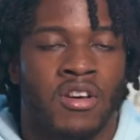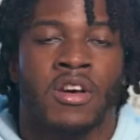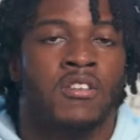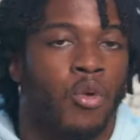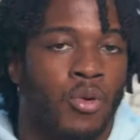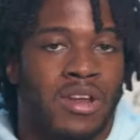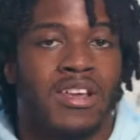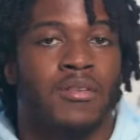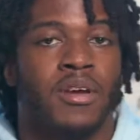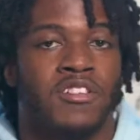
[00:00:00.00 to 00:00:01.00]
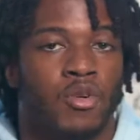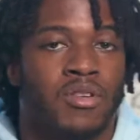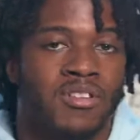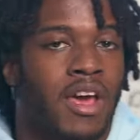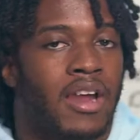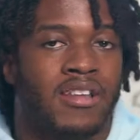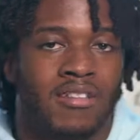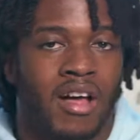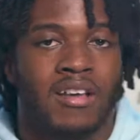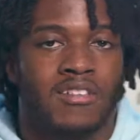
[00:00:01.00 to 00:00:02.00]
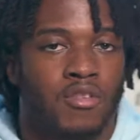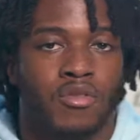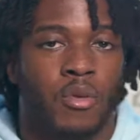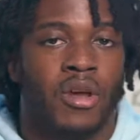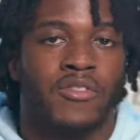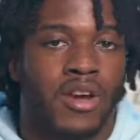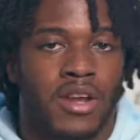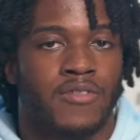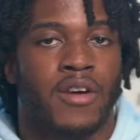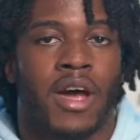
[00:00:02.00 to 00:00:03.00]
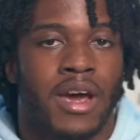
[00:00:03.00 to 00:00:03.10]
So we need to make sure we snag these last 2 so we can rectify